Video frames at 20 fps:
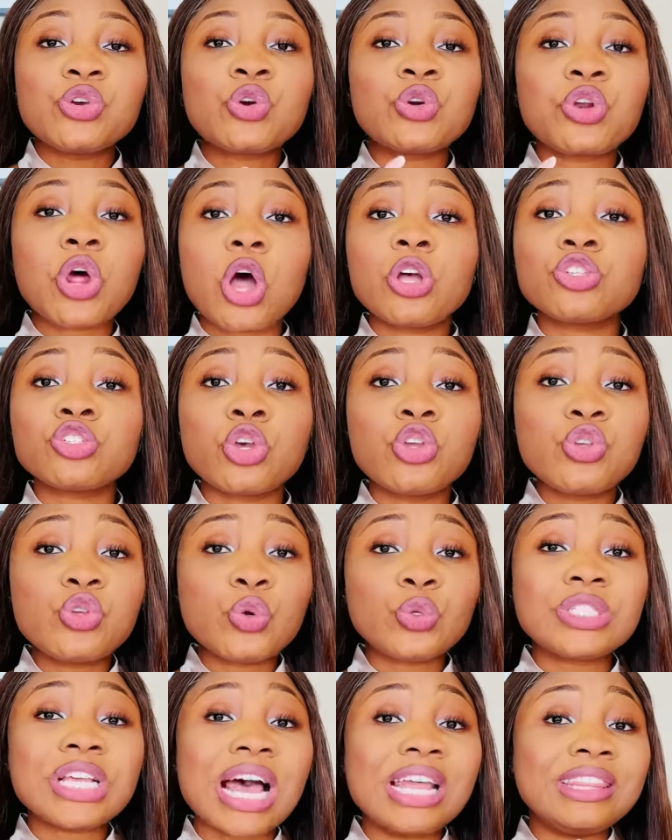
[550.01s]
You could also
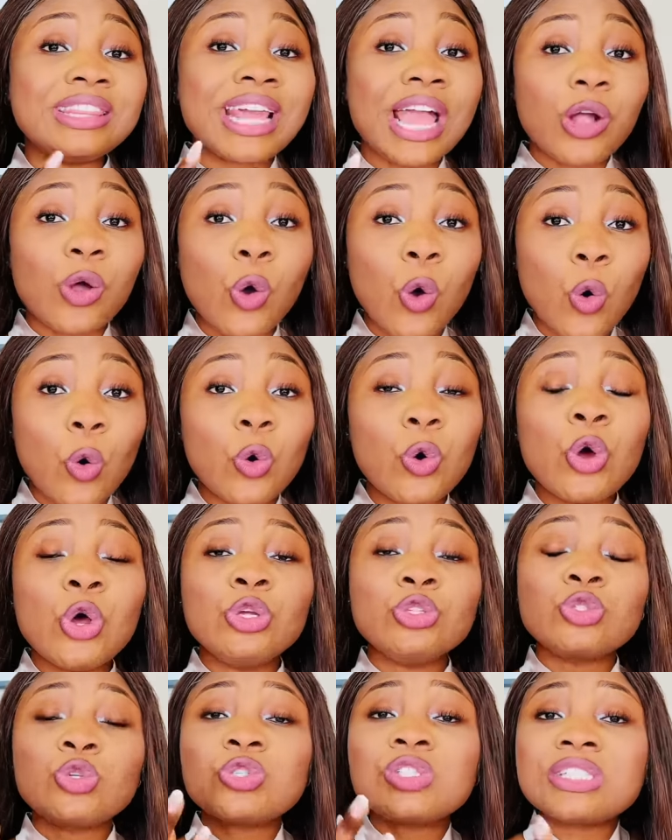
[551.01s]
use Adecco
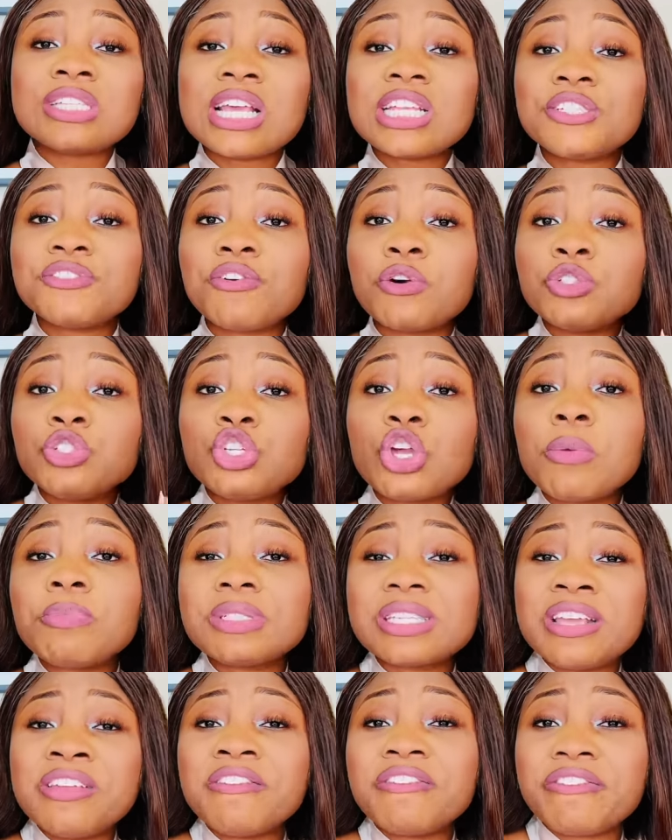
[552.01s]
to search for
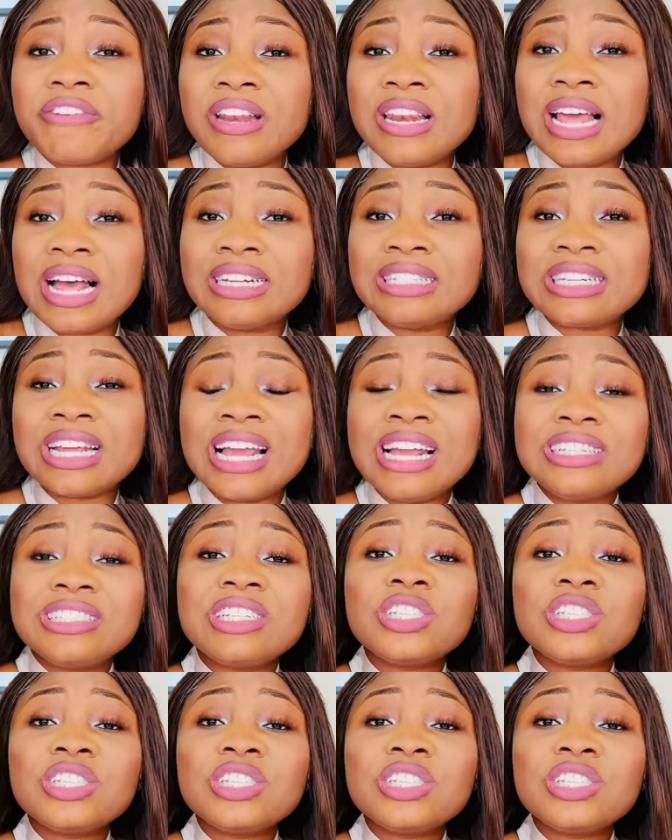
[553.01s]
jobs in Finland.